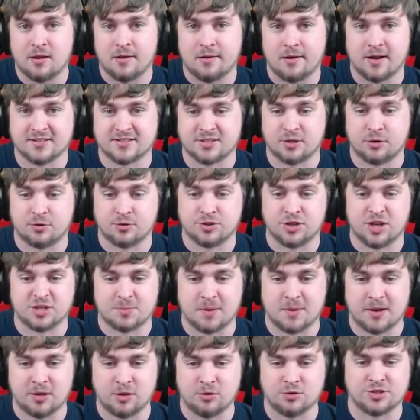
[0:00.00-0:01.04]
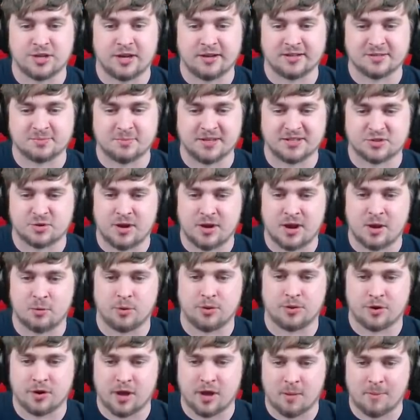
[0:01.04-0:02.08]
Also, don't judge my Nusha. I was messing around with
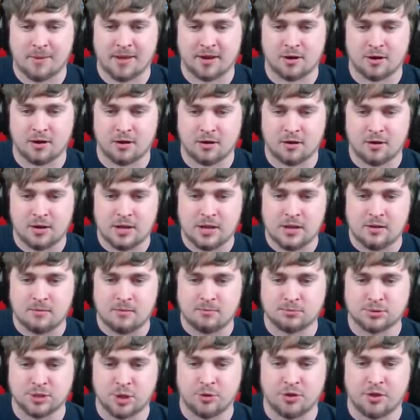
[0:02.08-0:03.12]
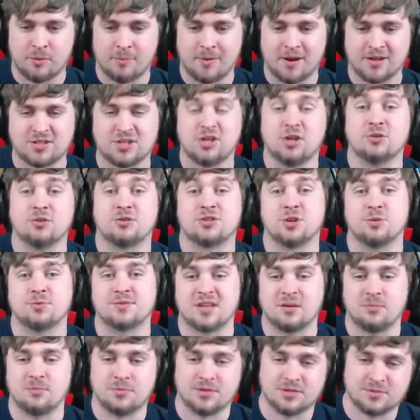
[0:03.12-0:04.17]
her and I made her blue with a bunch of YouTube
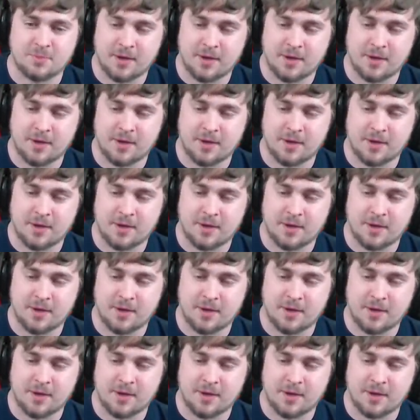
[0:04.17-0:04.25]
symbols.